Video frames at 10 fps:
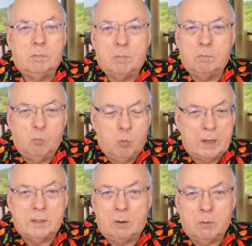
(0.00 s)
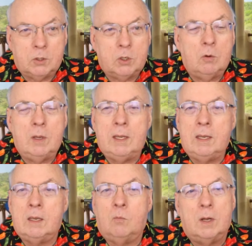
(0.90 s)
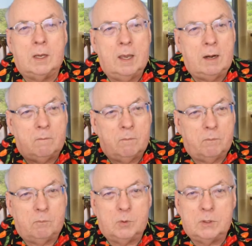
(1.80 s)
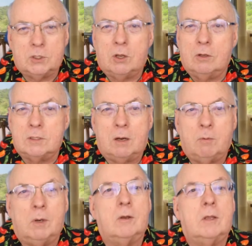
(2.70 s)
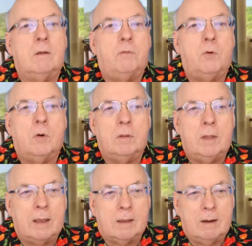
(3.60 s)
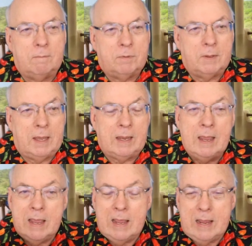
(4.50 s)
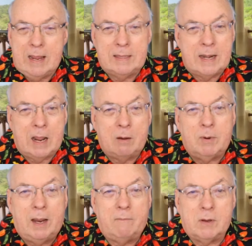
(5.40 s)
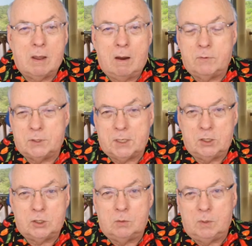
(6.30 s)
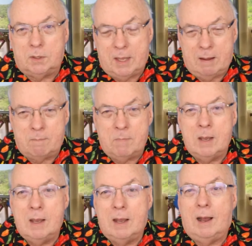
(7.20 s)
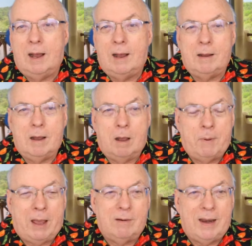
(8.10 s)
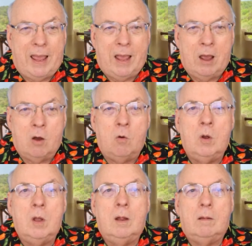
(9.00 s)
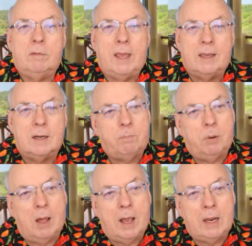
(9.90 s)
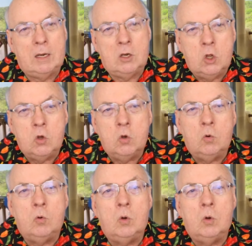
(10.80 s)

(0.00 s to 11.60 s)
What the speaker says: what they were doing and what kind of results they were looking for and that kind of thing. And then I would have a conversation with them about how they could apply new